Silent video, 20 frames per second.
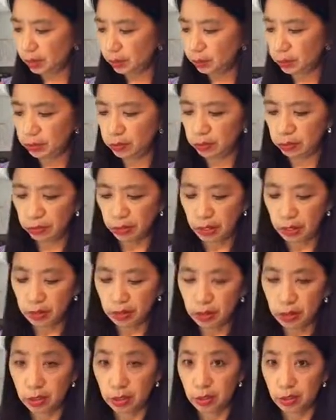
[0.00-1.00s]
with the
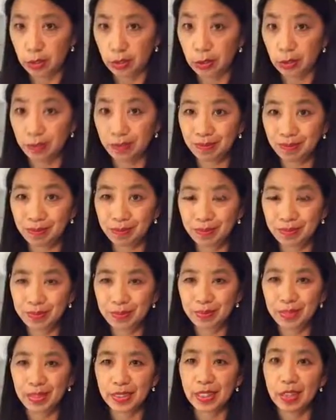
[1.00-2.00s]
frankincense oil,
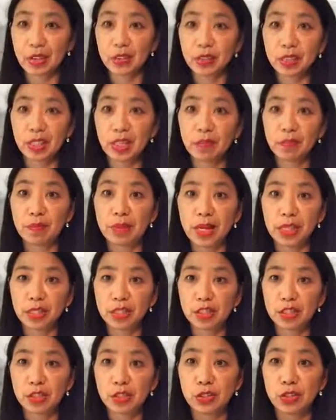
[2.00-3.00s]
and I'll come back
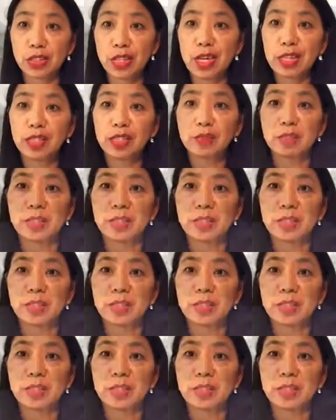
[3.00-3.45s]
and show you that in